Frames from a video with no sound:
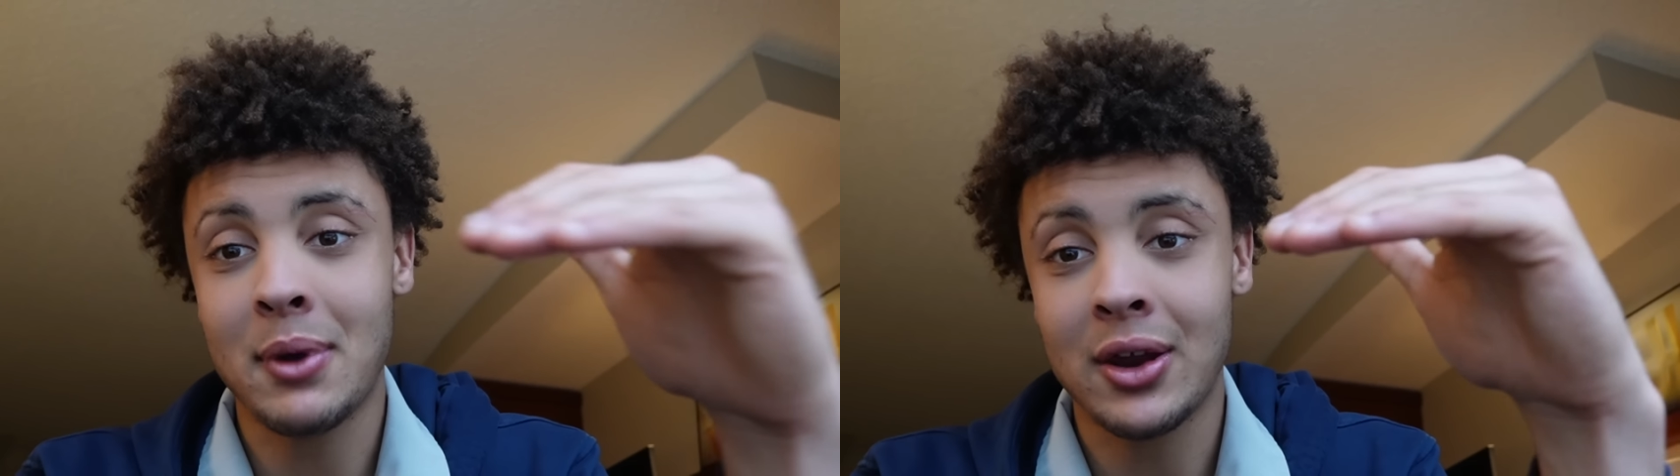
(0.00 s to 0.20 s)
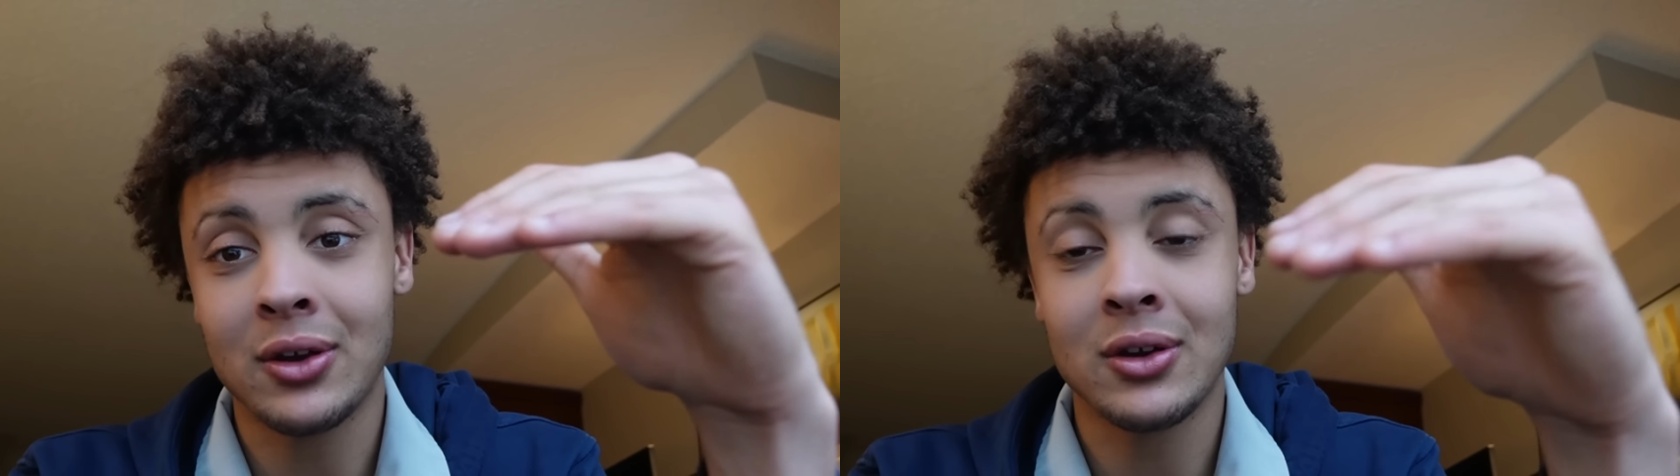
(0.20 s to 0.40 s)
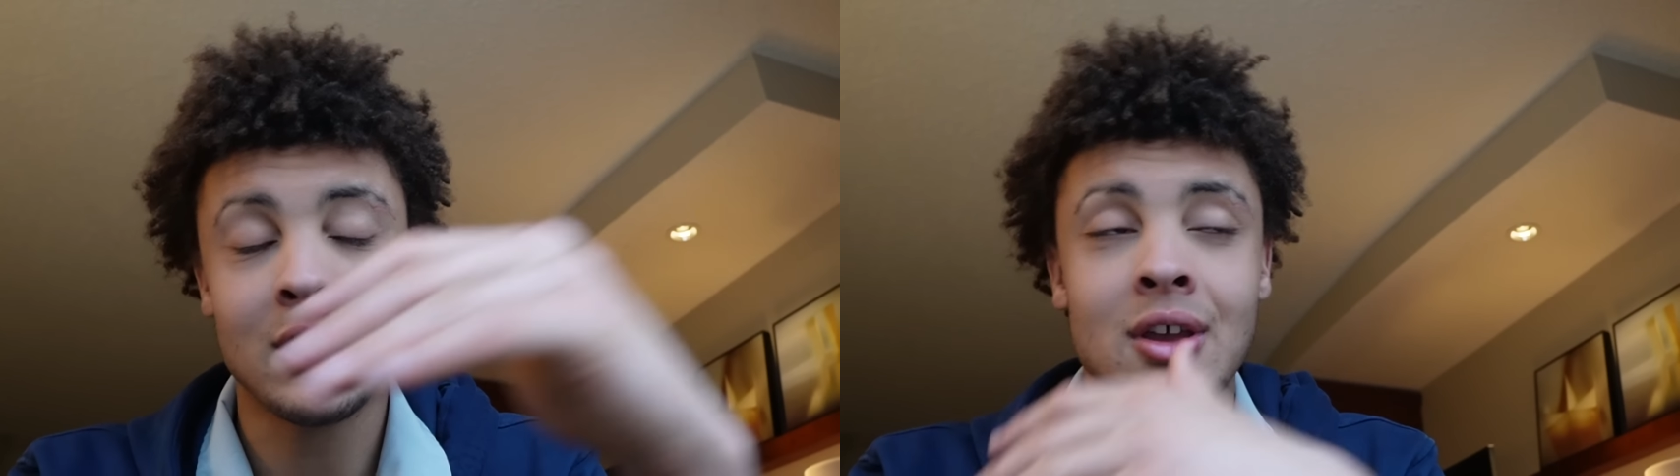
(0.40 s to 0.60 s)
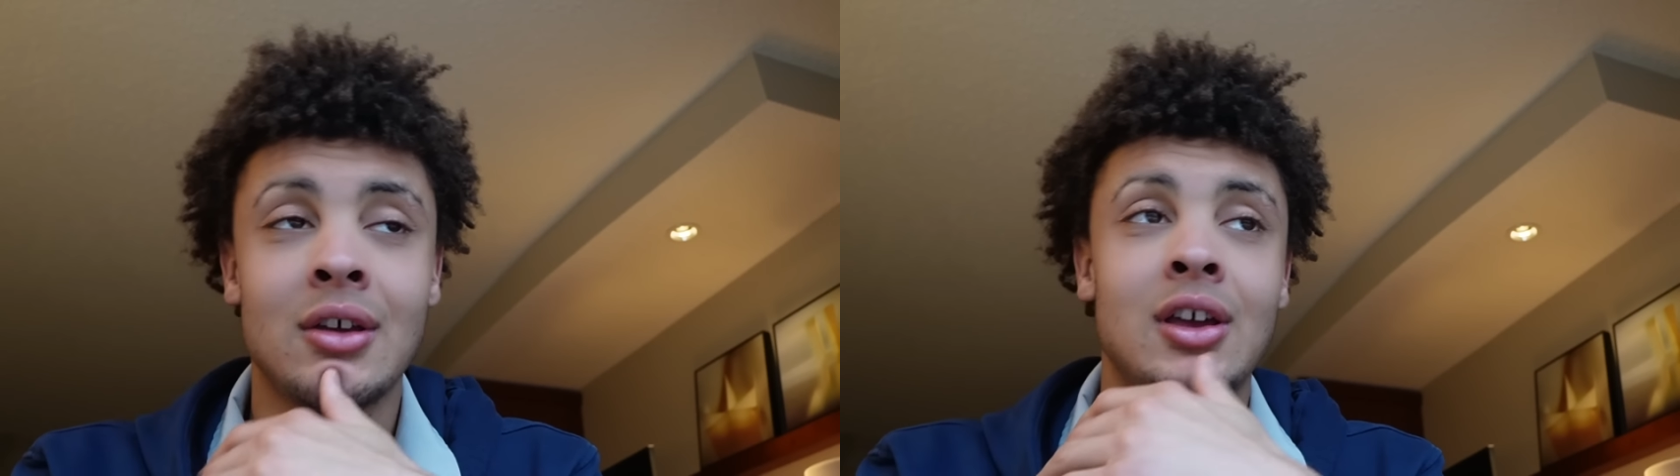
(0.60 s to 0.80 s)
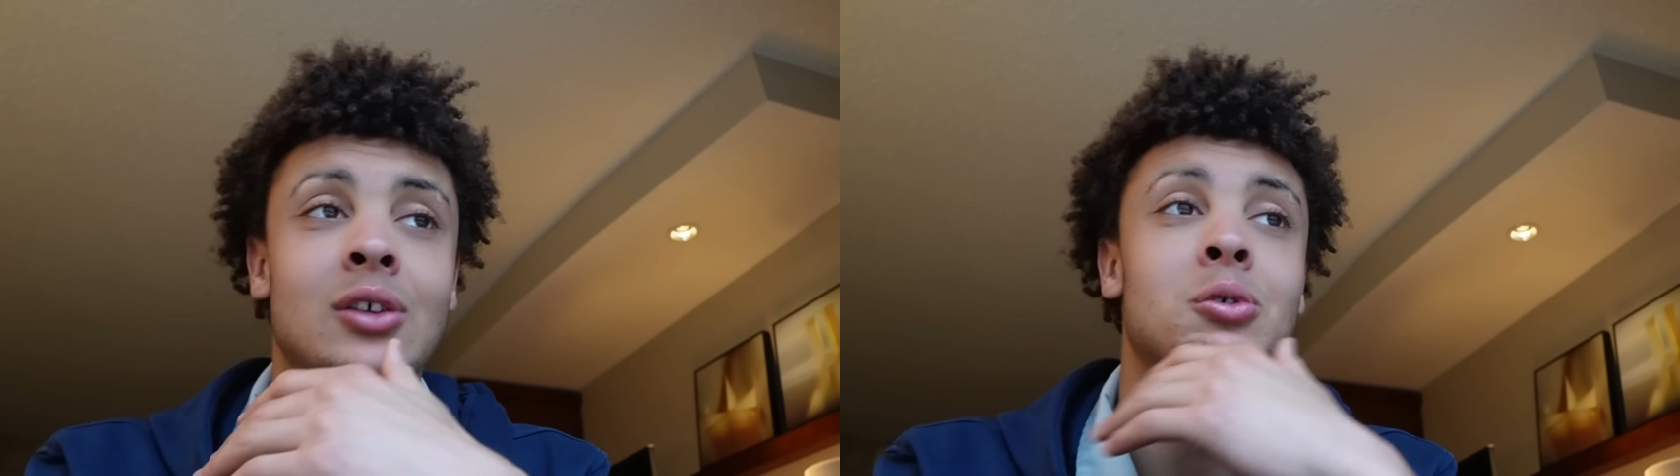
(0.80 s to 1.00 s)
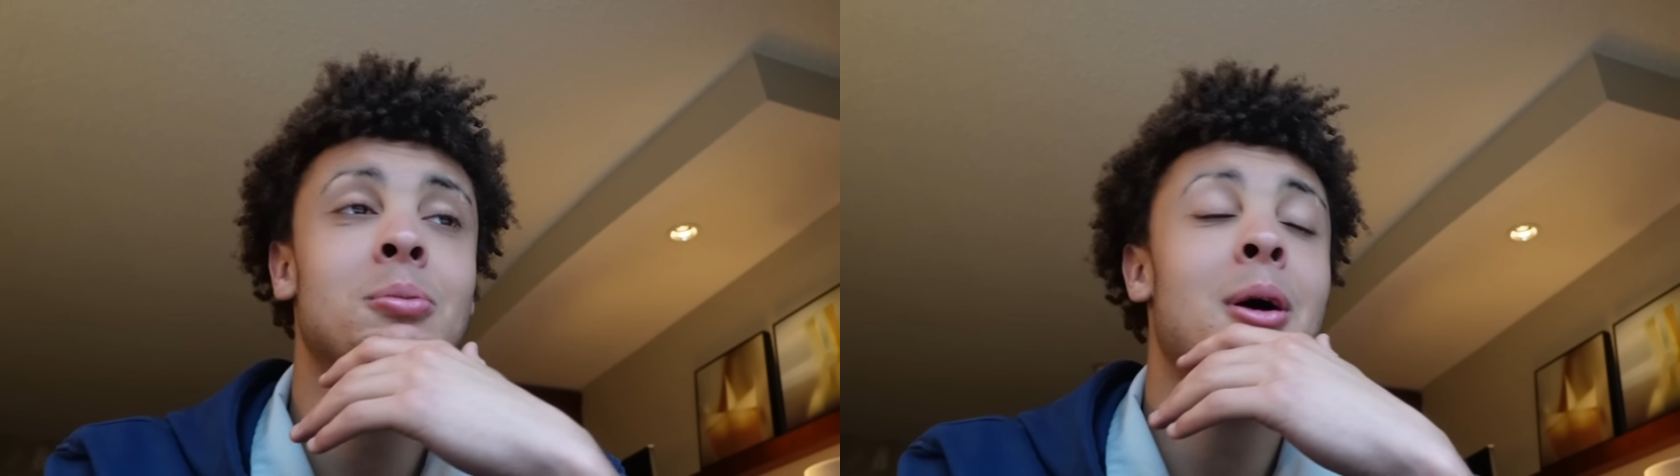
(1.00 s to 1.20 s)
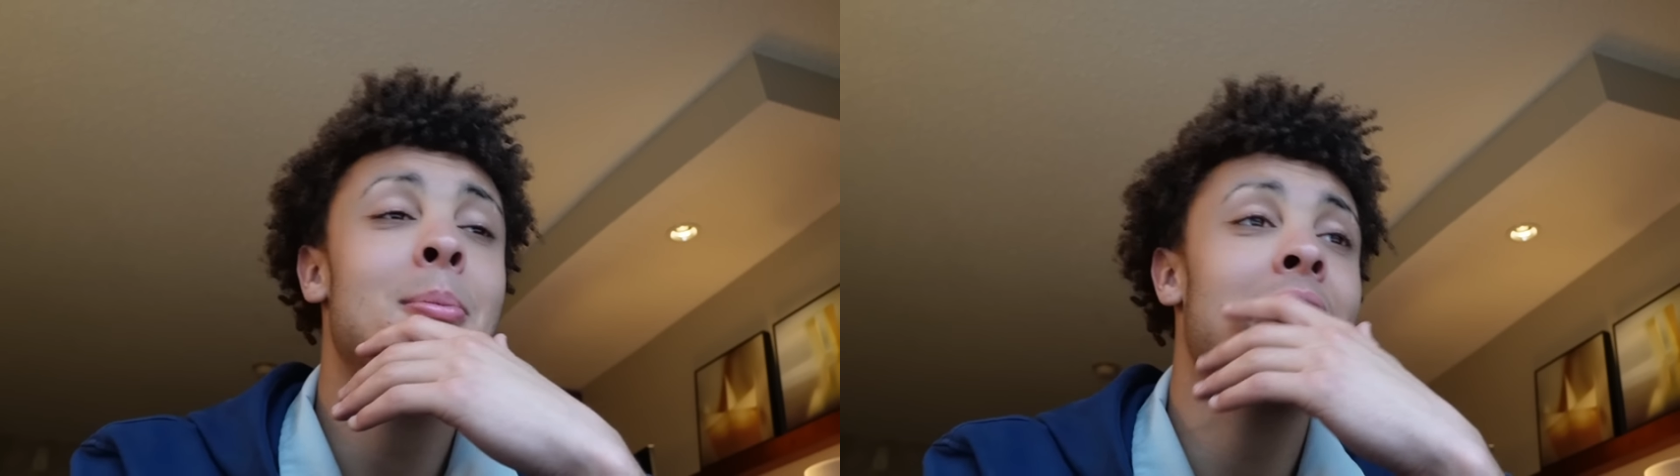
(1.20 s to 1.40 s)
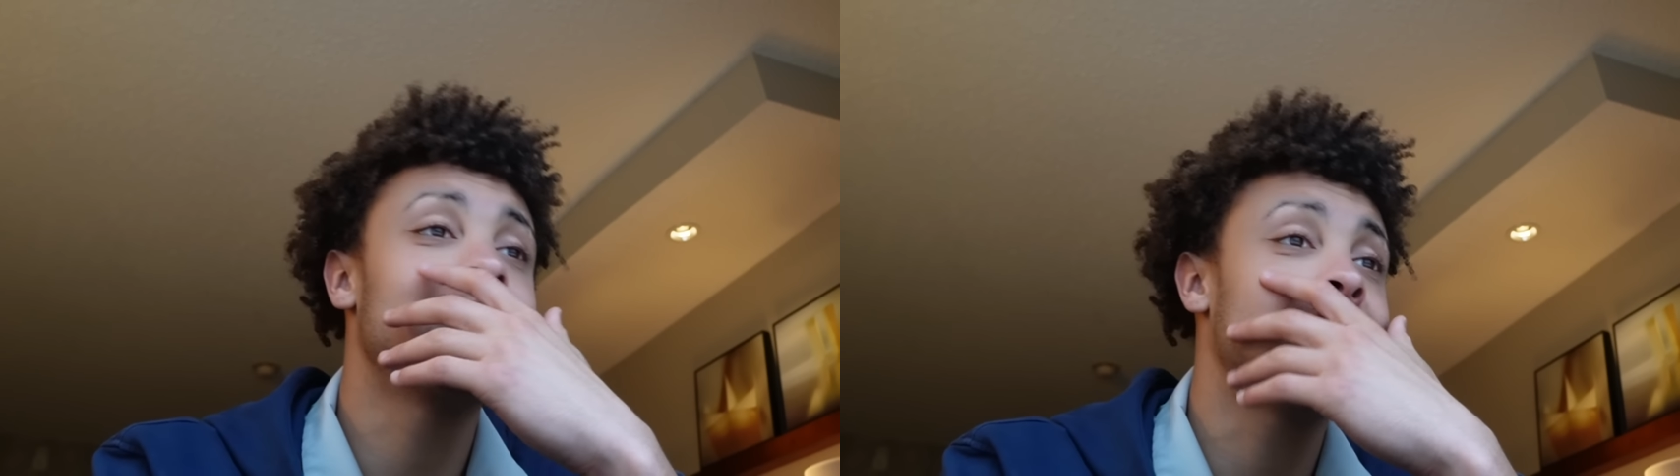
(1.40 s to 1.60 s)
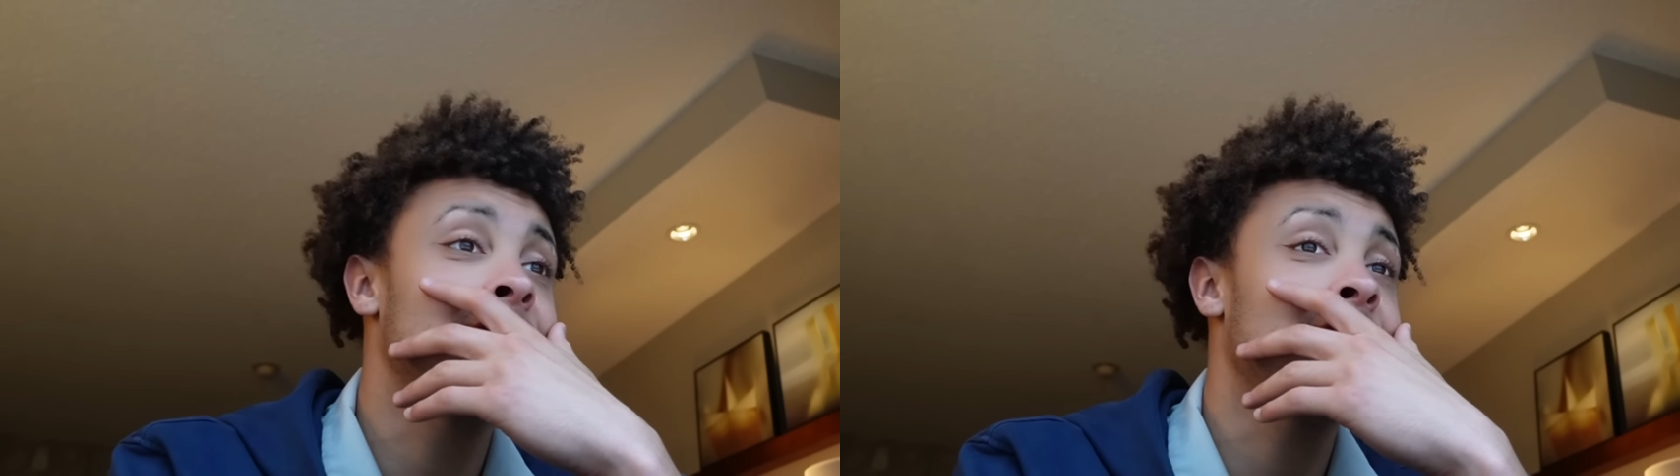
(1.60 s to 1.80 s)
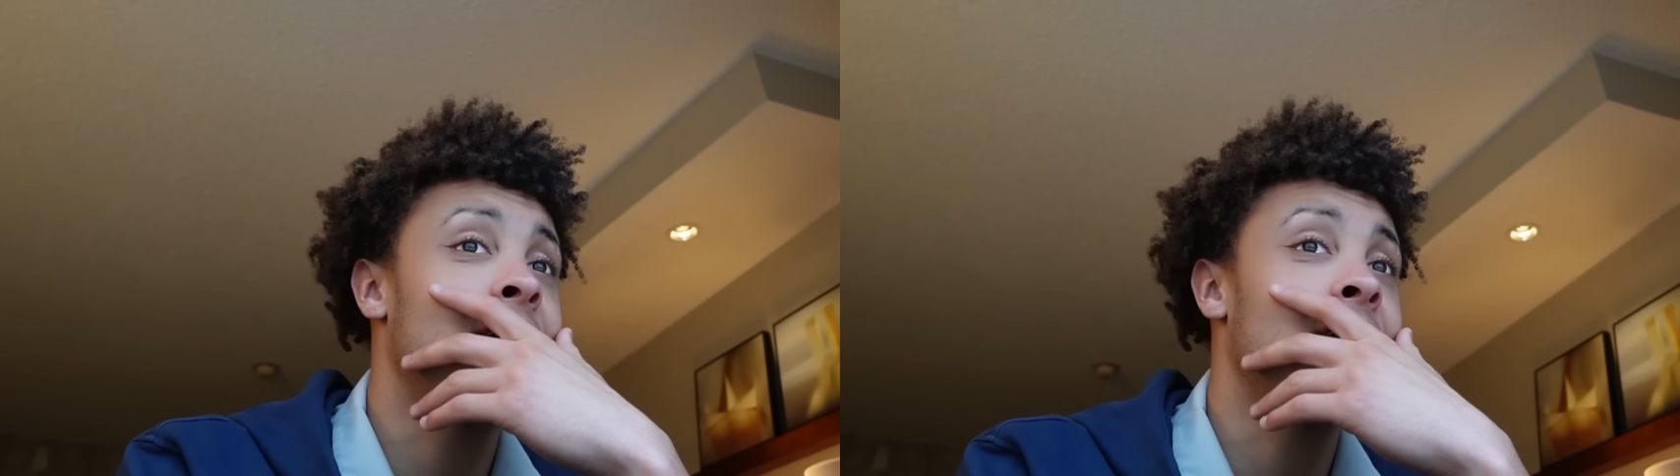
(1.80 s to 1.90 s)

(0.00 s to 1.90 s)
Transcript: better is where my mindset's